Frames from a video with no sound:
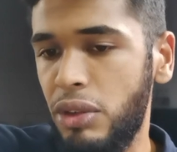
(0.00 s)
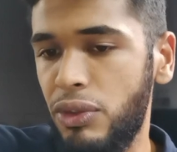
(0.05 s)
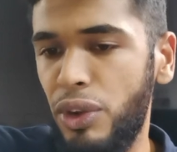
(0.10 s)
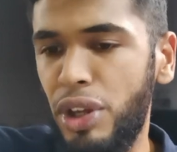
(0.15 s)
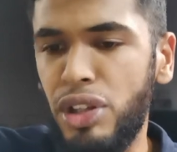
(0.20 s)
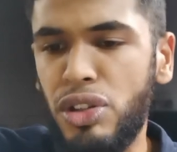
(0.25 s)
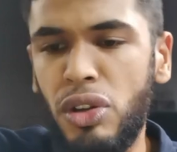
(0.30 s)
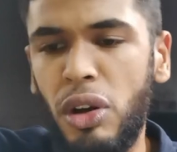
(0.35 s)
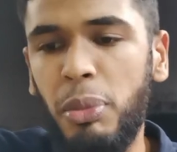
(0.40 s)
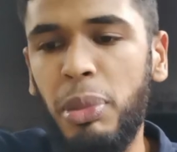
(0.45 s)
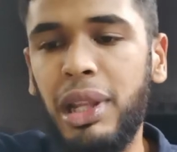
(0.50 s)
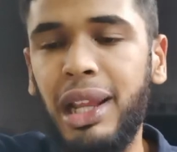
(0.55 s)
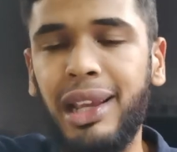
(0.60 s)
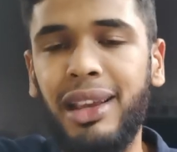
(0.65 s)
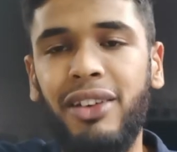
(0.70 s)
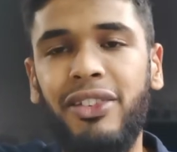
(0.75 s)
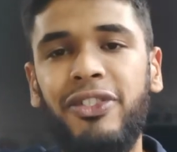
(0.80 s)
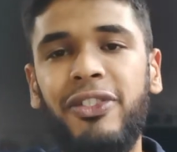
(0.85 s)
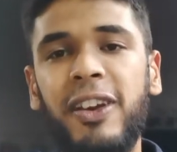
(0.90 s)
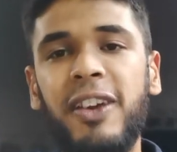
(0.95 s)
For example,
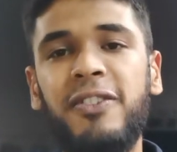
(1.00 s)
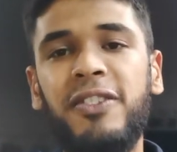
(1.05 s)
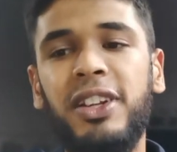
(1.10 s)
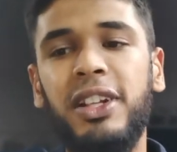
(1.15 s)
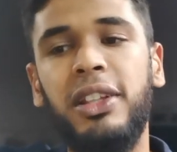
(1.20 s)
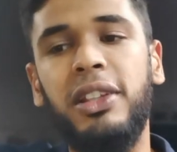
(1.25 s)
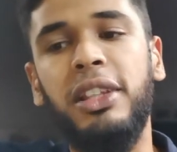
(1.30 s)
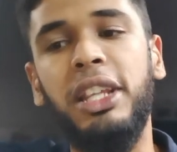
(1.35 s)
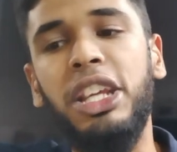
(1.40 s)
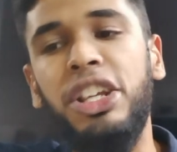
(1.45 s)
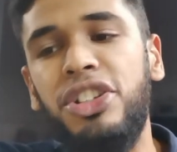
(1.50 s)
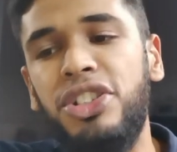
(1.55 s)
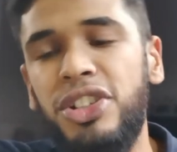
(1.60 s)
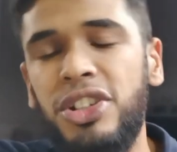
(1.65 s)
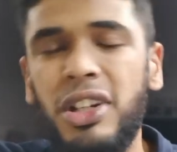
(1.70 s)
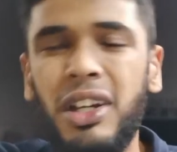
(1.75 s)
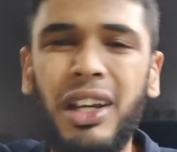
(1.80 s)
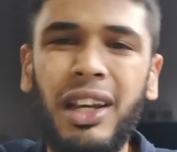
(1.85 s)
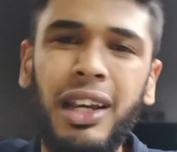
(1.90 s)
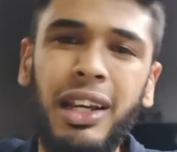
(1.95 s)
like a favorite
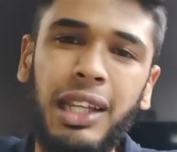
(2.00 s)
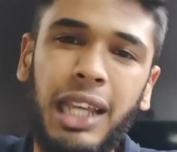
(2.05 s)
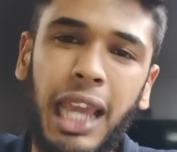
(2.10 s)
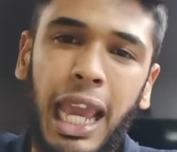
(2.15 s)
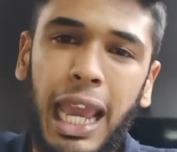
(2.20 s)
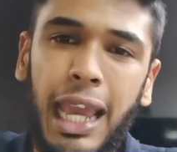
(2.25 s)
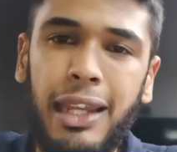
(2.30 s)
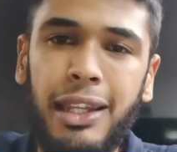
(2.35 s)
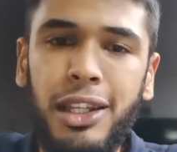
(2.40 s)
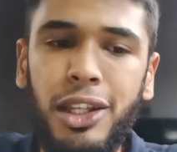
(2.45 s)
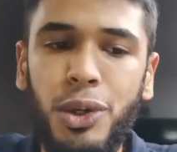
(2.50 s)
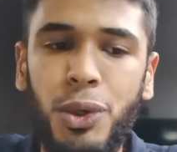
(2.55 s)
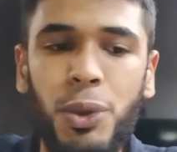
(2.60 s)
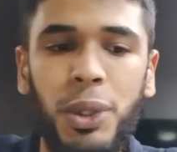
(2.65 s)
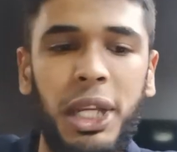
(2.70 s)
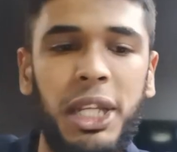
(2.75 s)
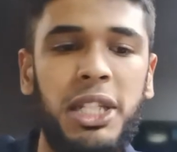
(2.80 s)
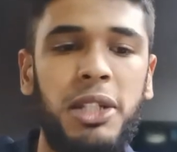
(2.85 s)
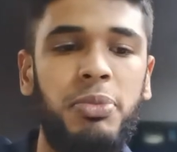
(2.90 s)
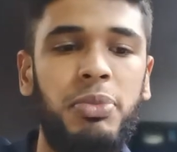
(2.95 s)
dish, candy or
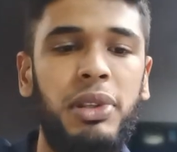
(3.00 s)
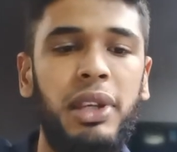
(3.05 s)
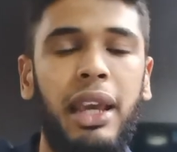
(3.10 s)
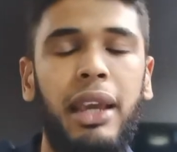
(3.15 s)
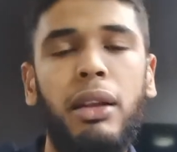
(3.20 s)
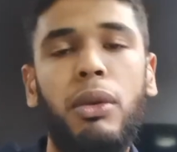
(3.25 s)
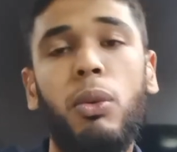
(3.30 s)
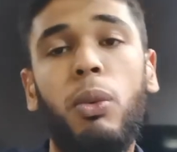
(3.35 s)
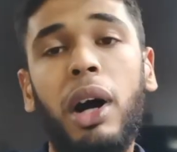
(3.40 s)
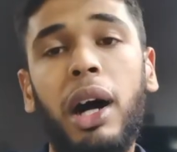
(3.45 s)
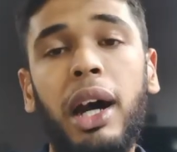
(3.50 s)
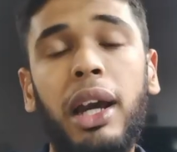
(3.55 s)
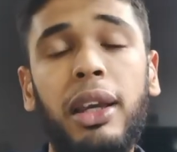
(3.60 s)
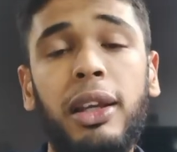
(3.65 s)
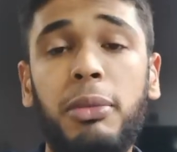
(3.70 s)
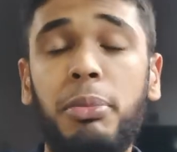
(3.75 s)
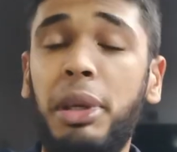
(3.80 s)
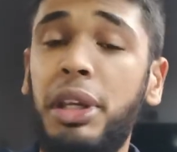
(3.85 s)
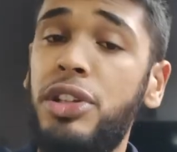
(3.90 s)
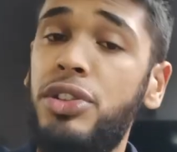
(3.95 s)
recipe, and why
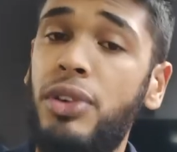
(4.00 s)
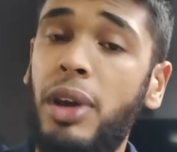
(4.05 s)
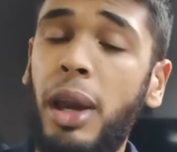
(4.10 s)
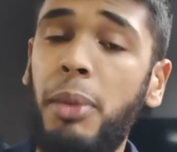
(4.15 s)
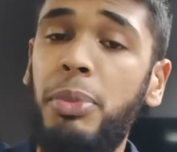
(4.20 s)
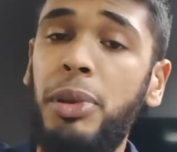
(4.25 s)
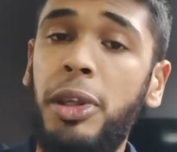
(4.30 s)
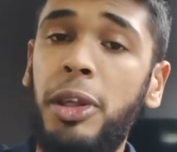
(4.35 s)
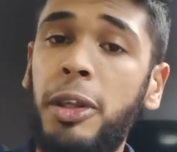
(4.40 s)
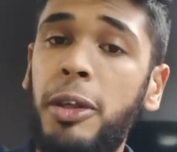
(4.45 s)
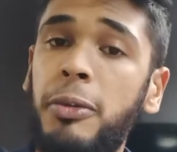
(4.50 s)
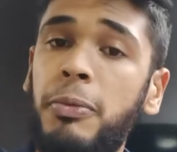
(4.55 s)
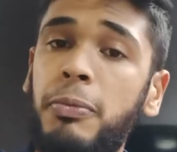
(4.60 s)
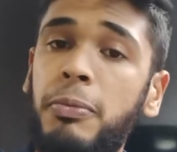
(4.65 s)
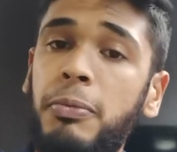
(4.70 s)
it makes you happy?